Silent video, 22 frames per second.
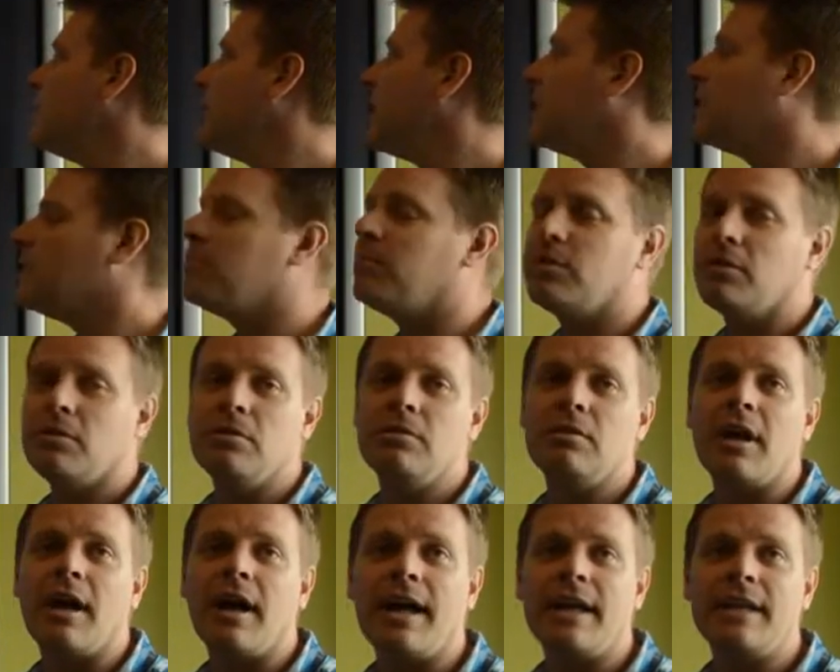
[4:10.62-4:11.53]
under blue
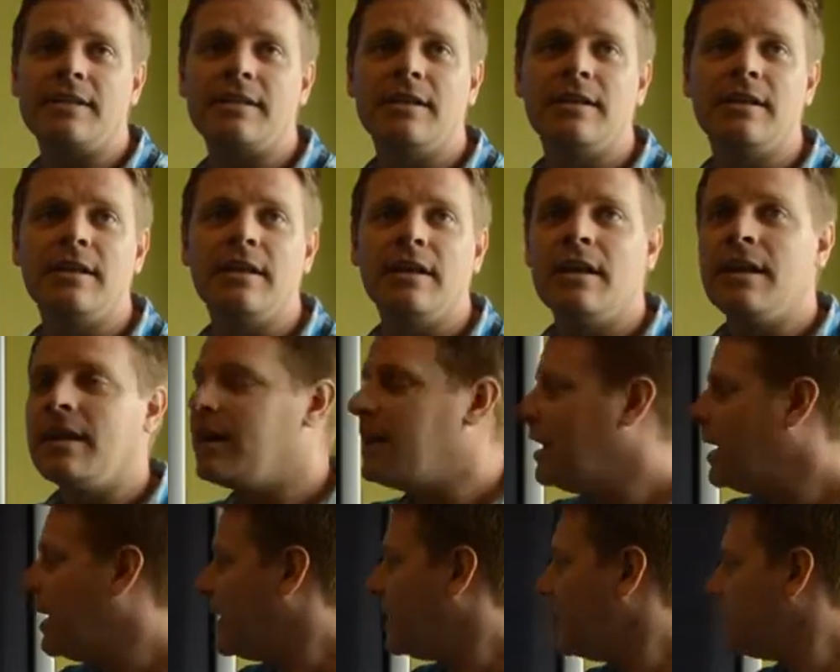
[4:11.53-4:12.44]
light.
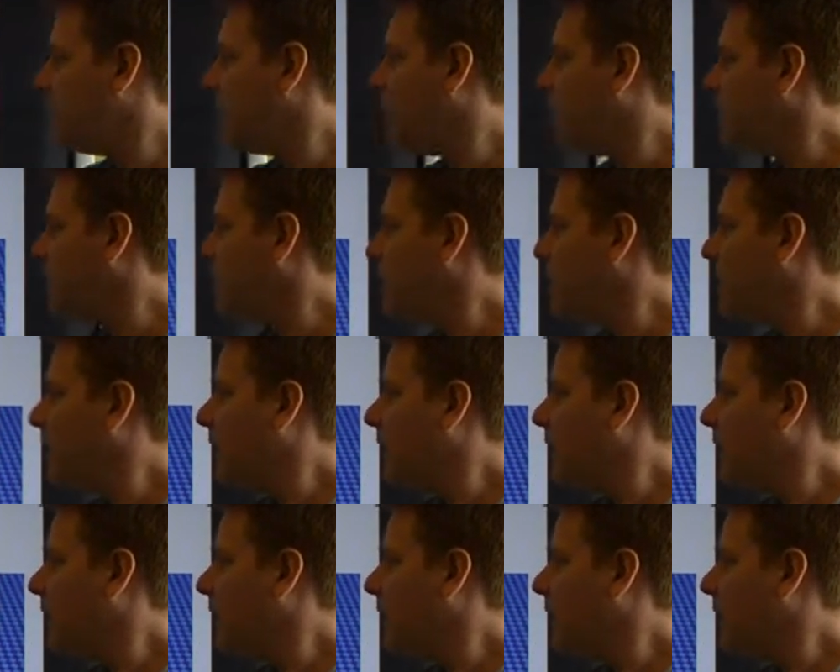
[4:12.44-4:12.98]
And so,